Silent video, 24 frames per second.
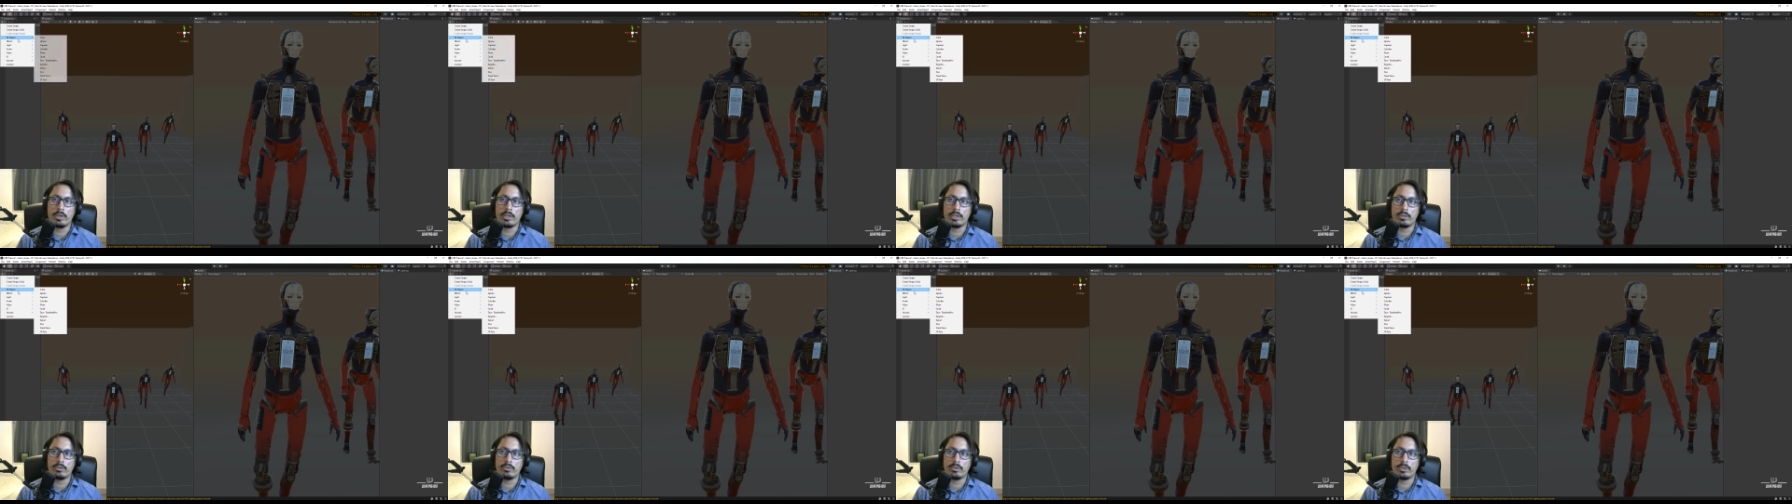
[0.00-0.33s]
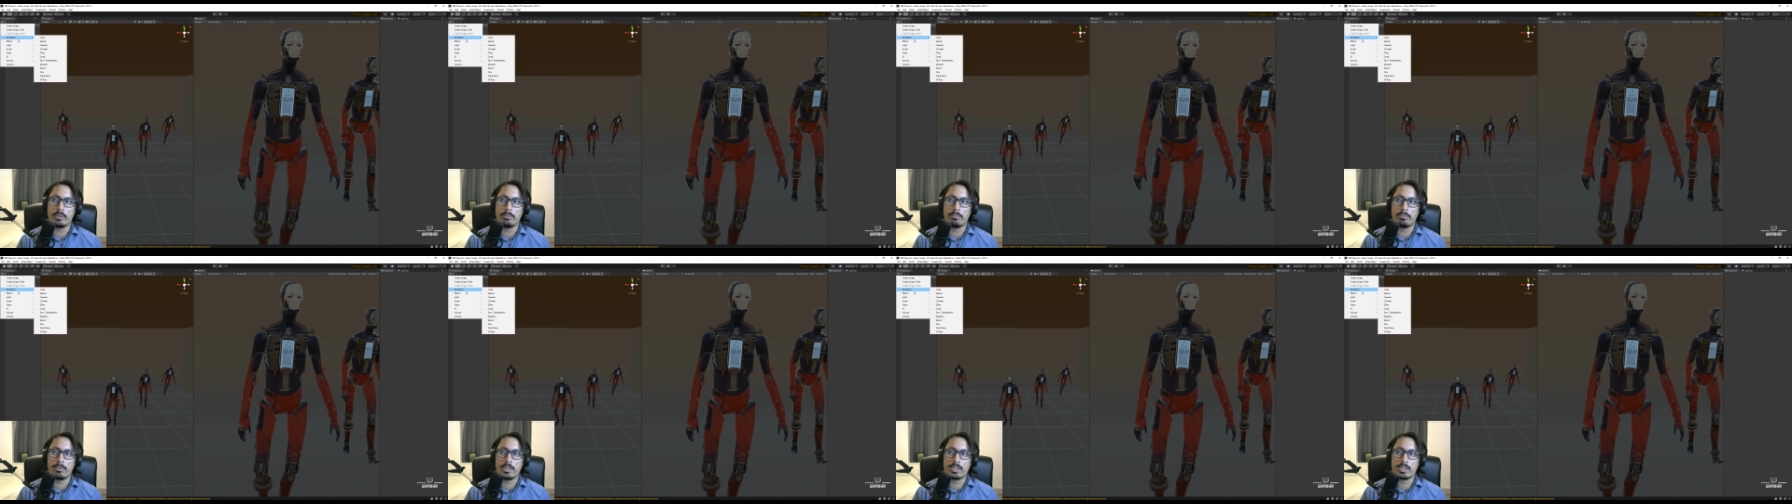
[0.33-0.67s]
into
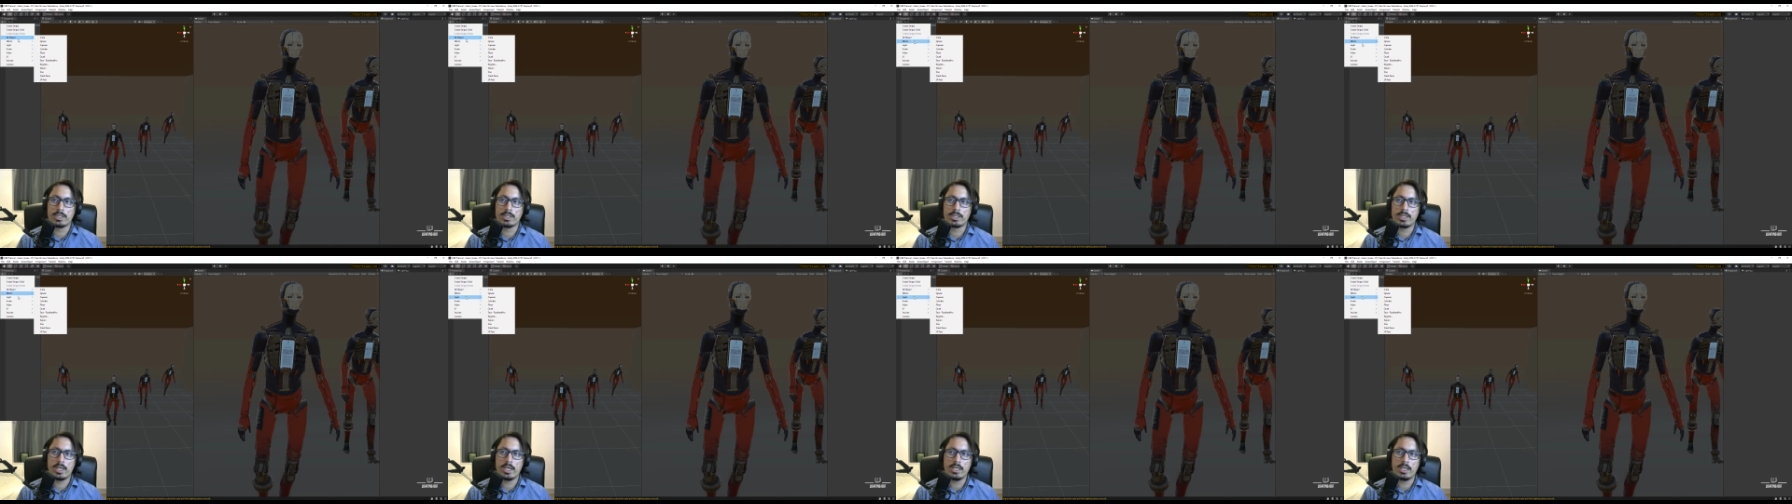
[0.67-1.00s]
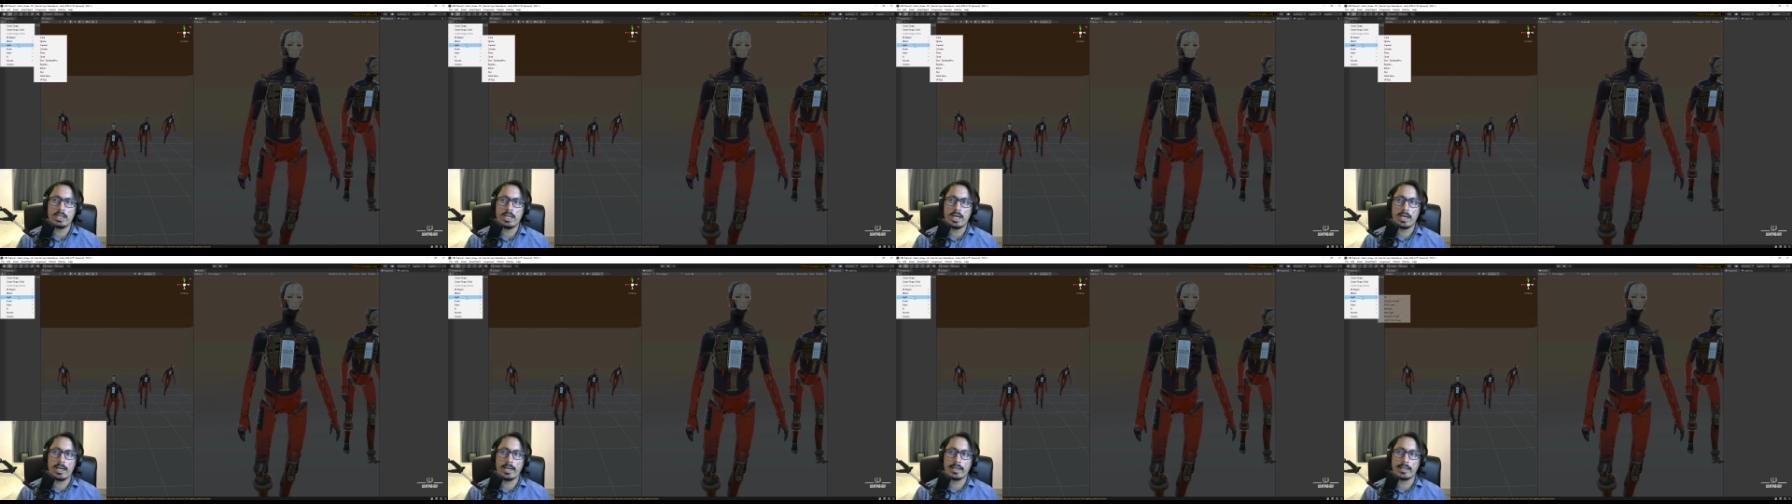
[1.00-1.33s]
the plus
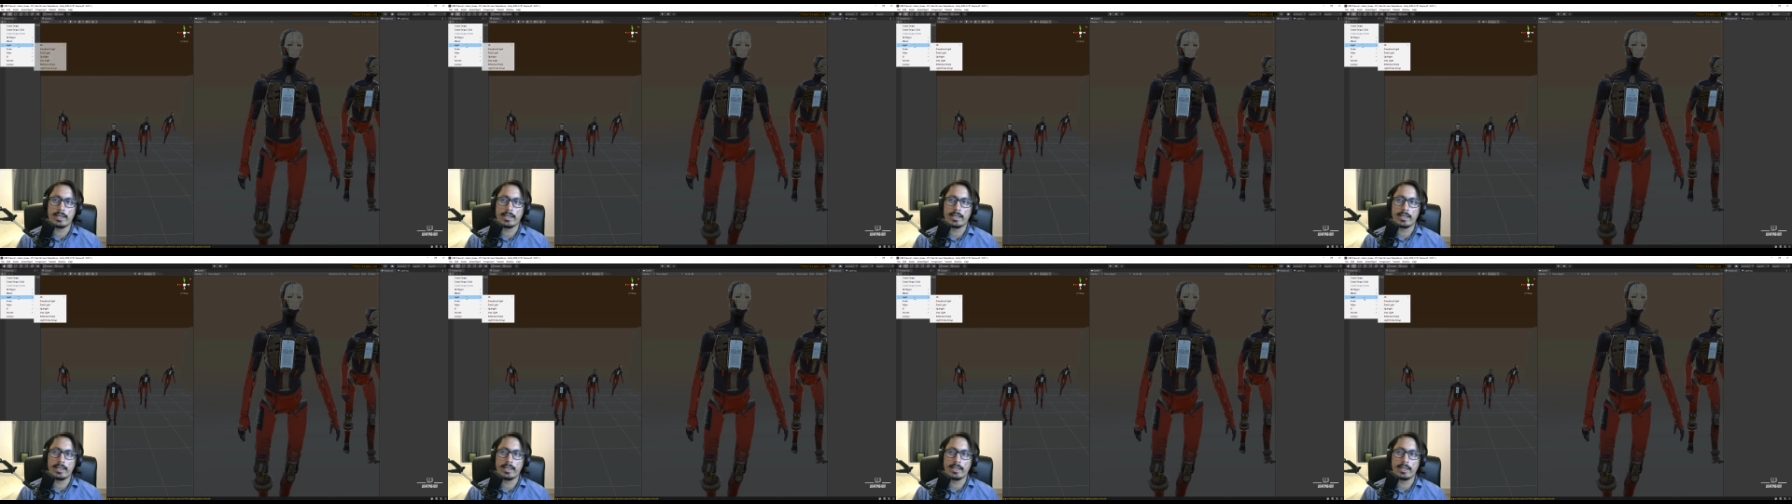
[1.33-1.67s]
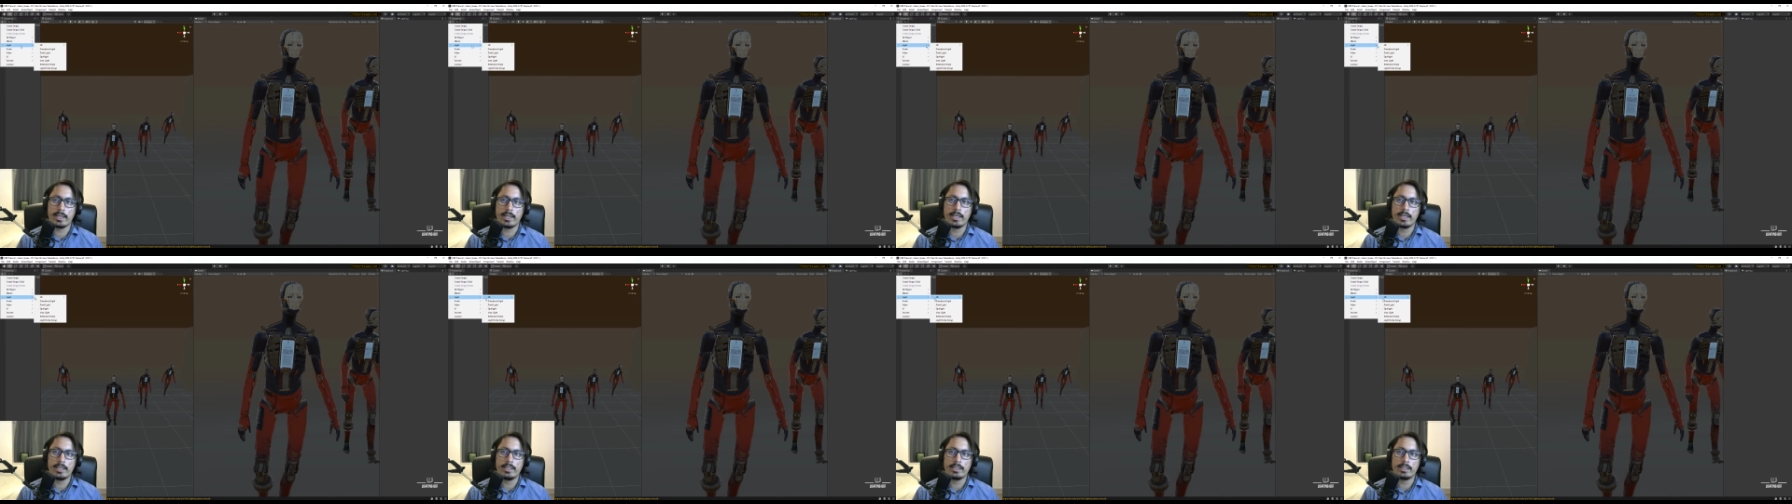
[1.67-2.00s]
sign, I click
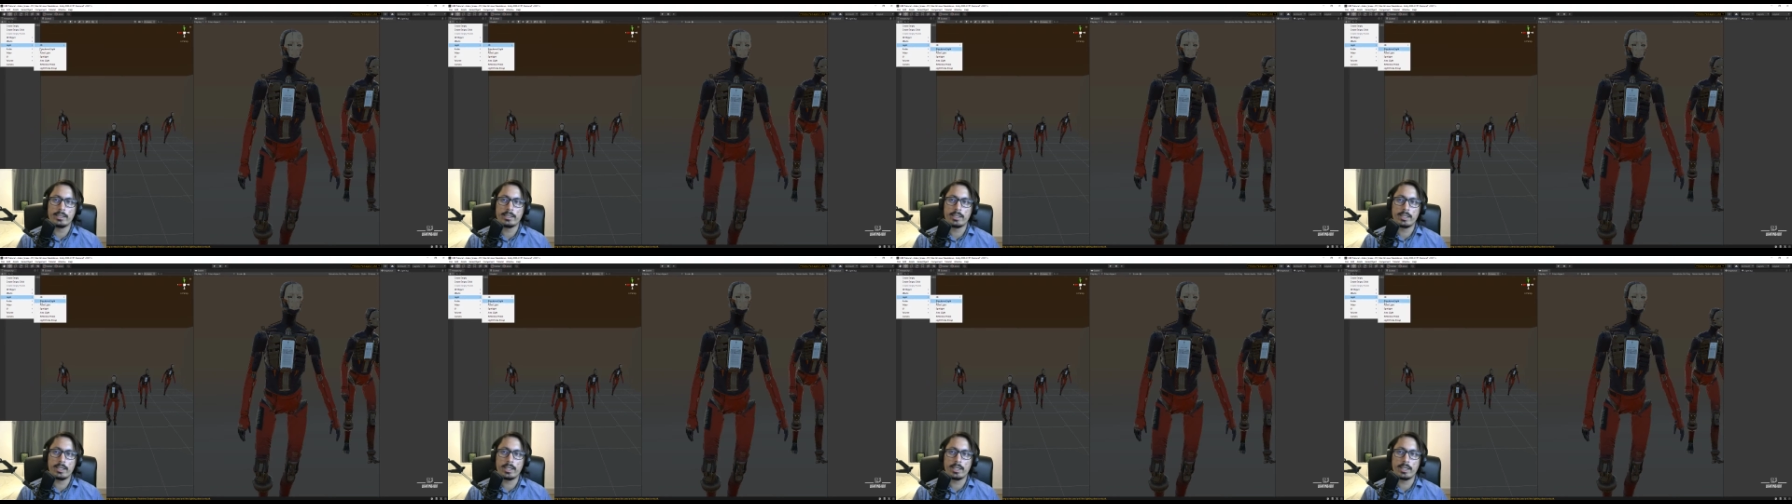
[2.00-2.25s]
light,